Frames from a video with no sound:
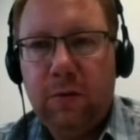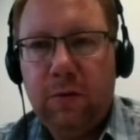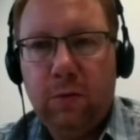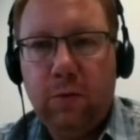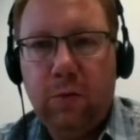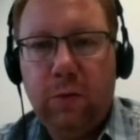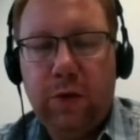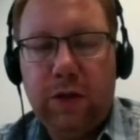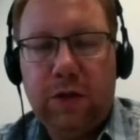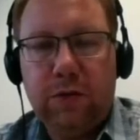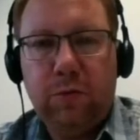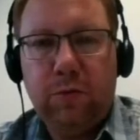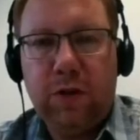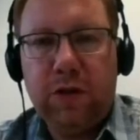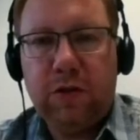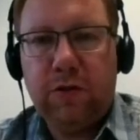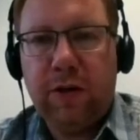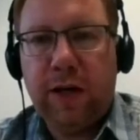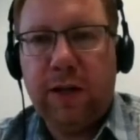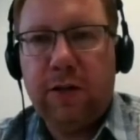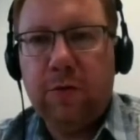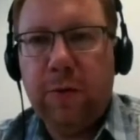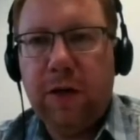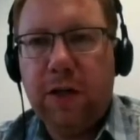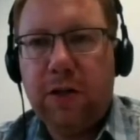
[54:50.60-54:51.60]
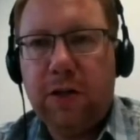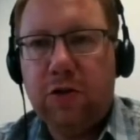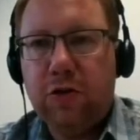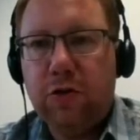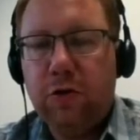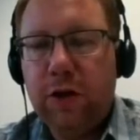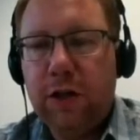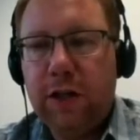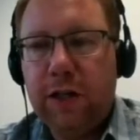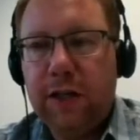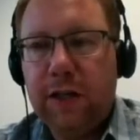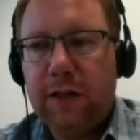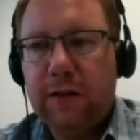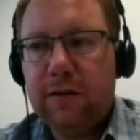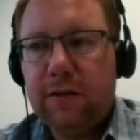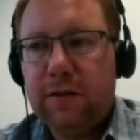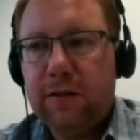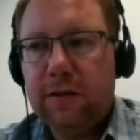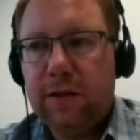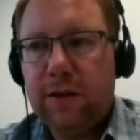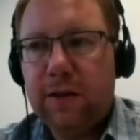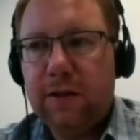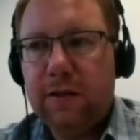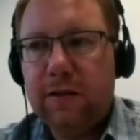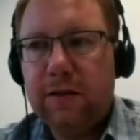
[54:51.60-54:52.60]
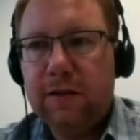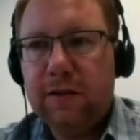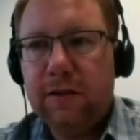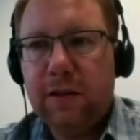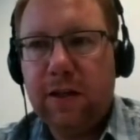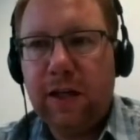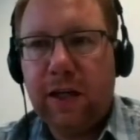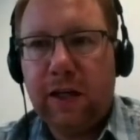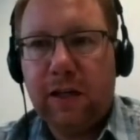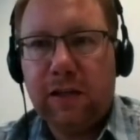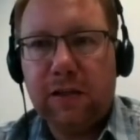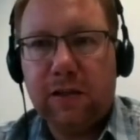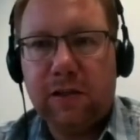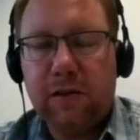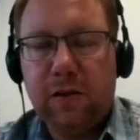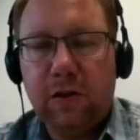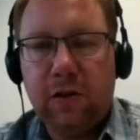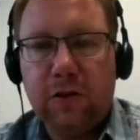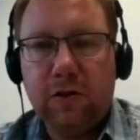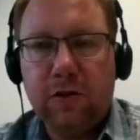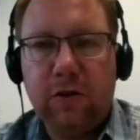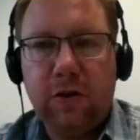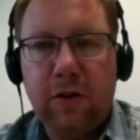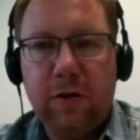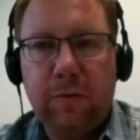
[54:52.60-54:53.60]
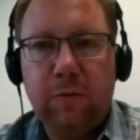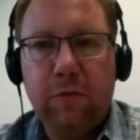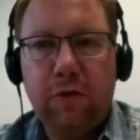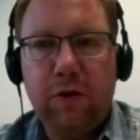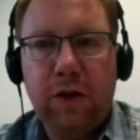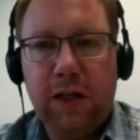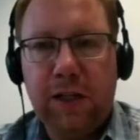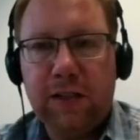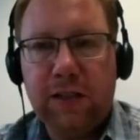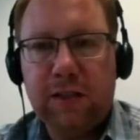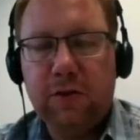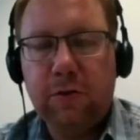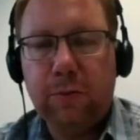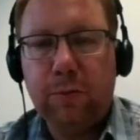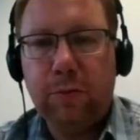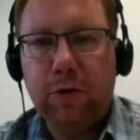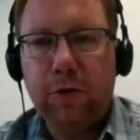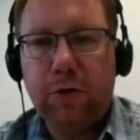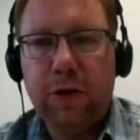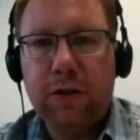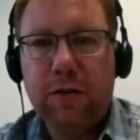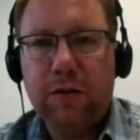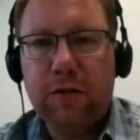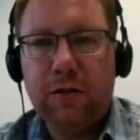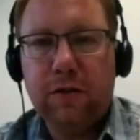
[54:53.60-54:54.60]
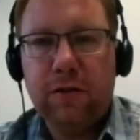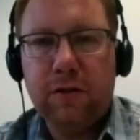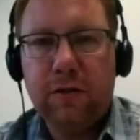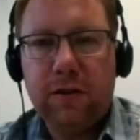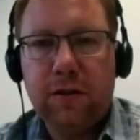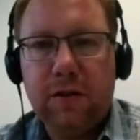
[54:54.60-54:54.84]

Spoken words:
we try to make sure that the next long-term release support